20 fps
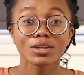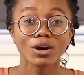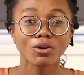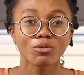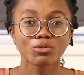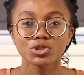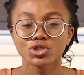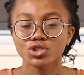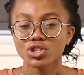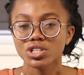that
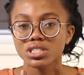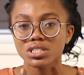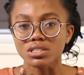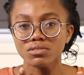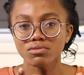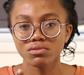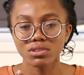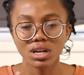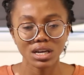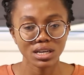was just
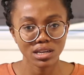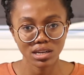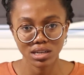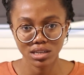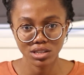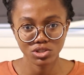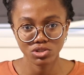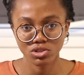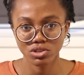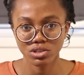in, like
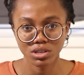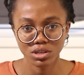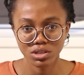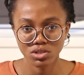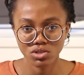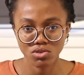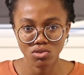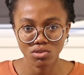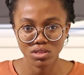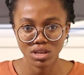literally
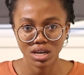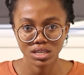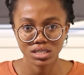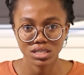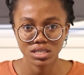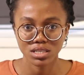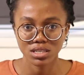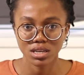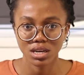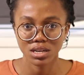it's not that it's